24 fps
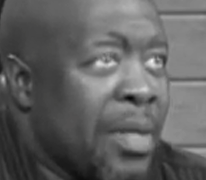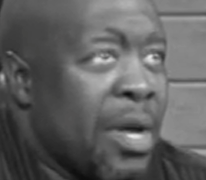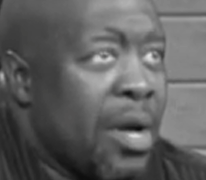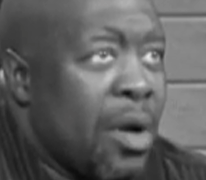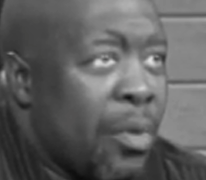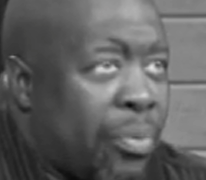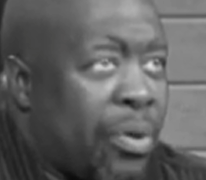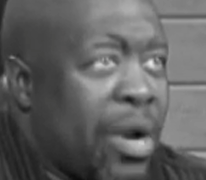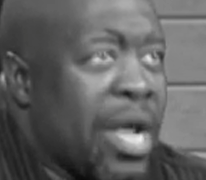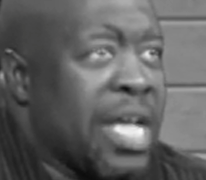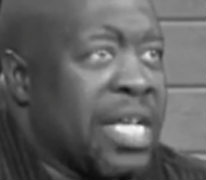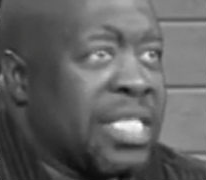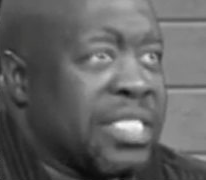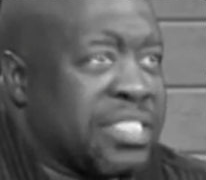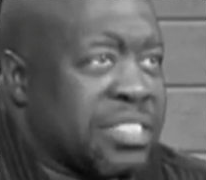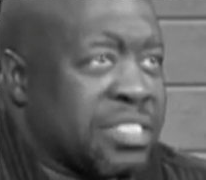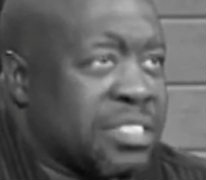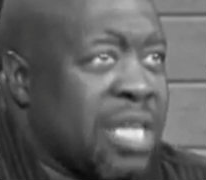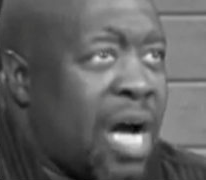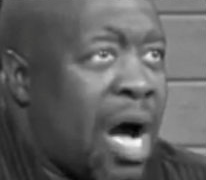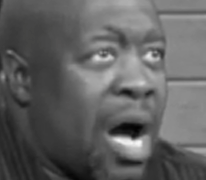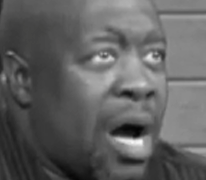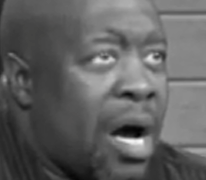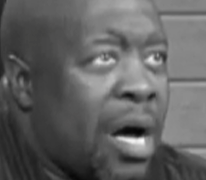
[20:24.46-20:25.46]
Praise
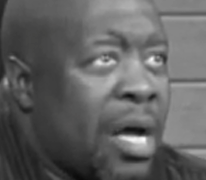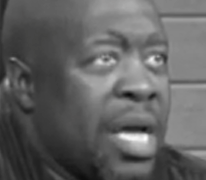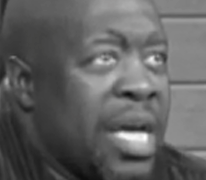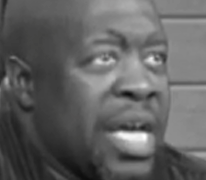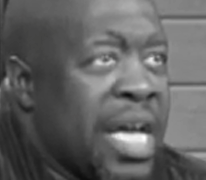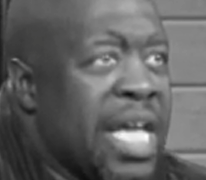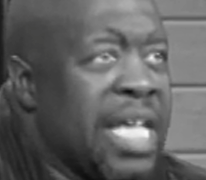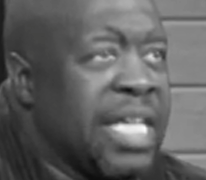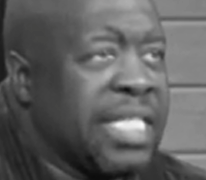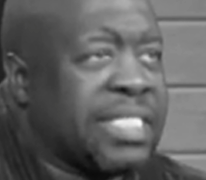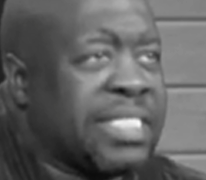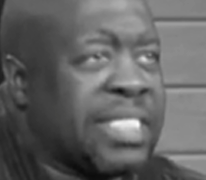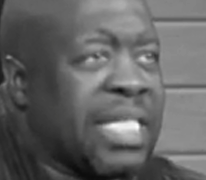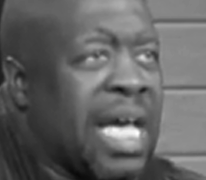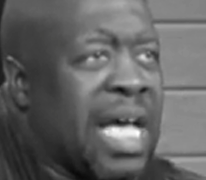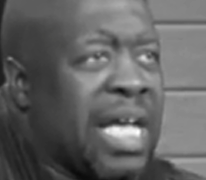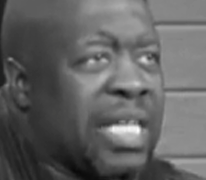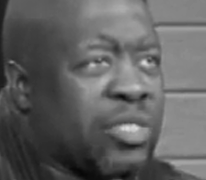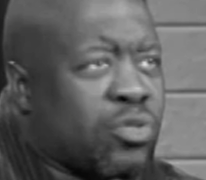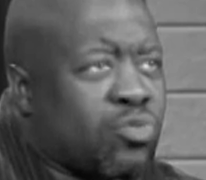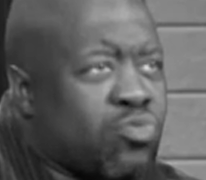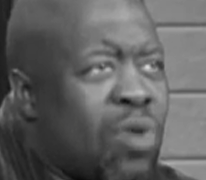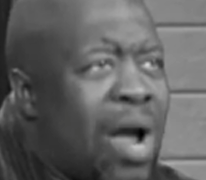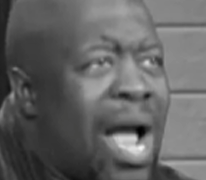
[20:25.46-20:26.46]
God. He
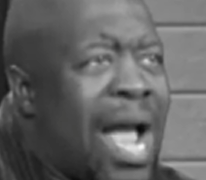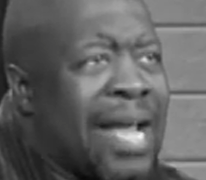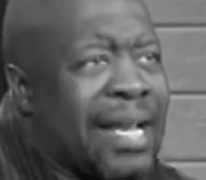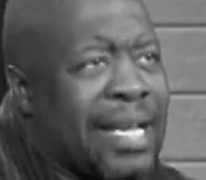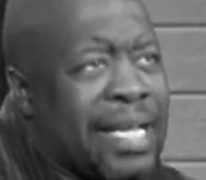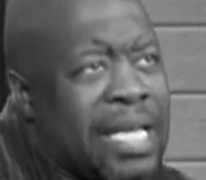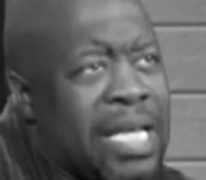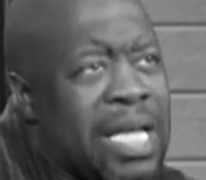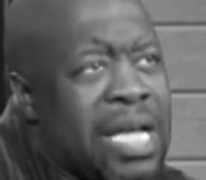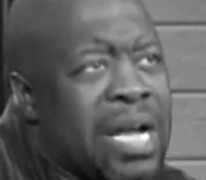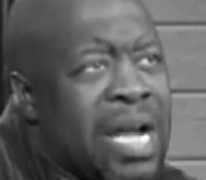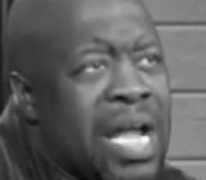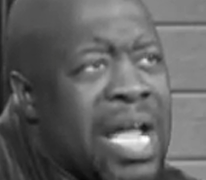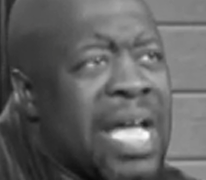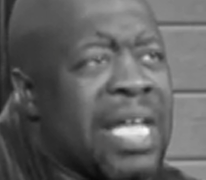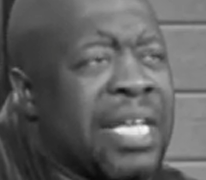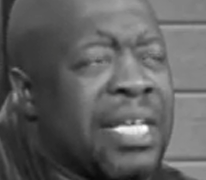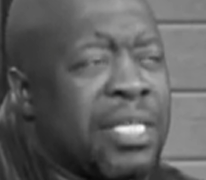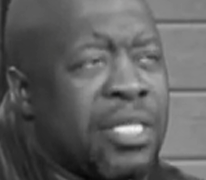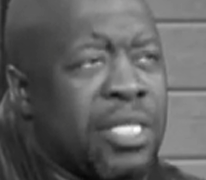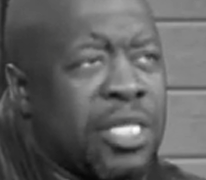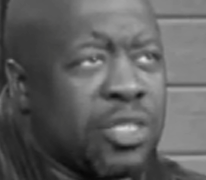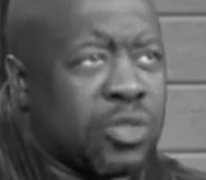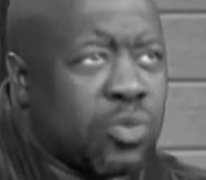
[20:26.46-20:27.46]
says right here
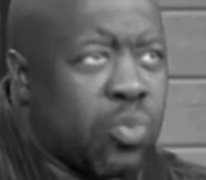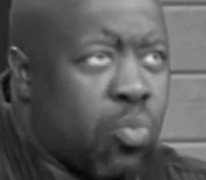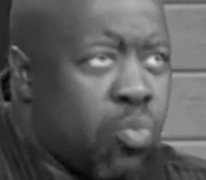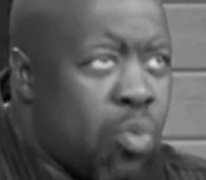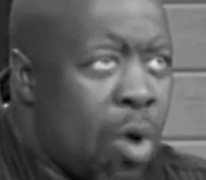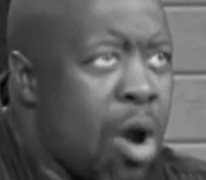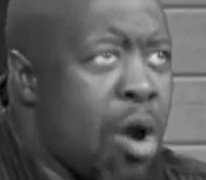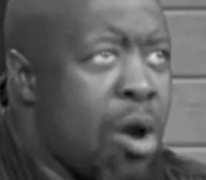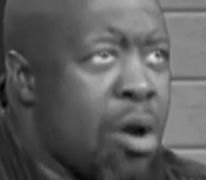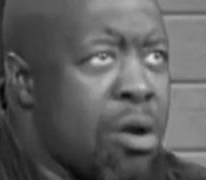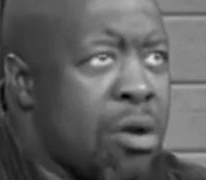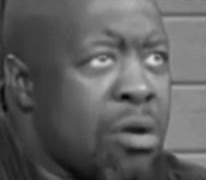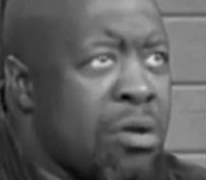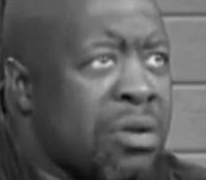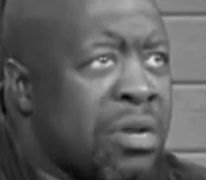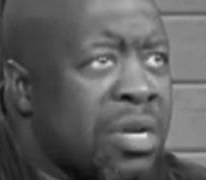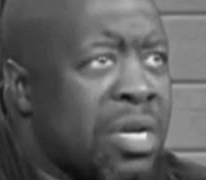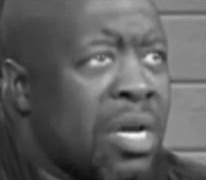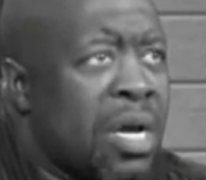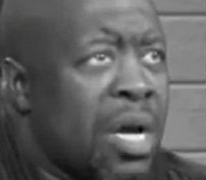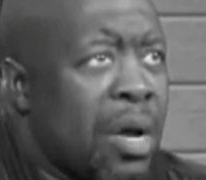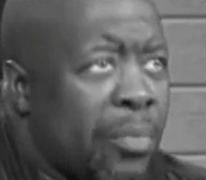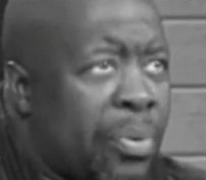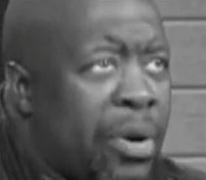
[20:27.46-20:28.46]
in his word,
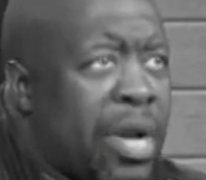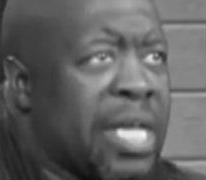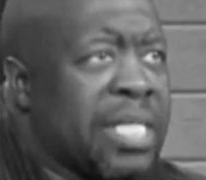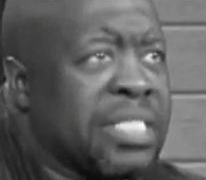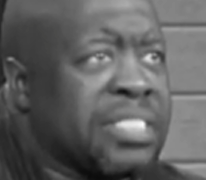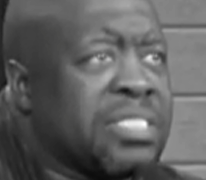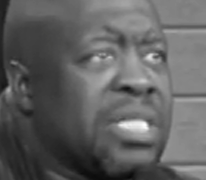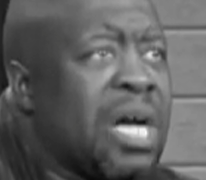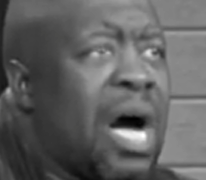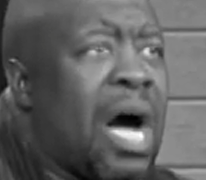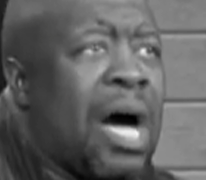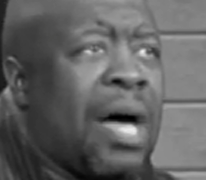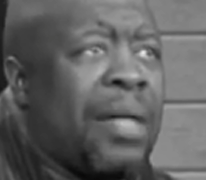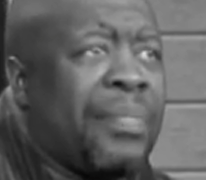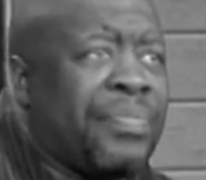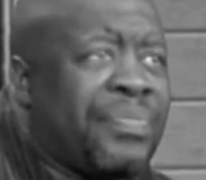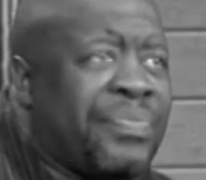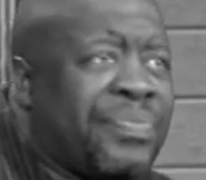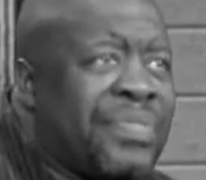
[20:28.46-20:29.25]
Praise God.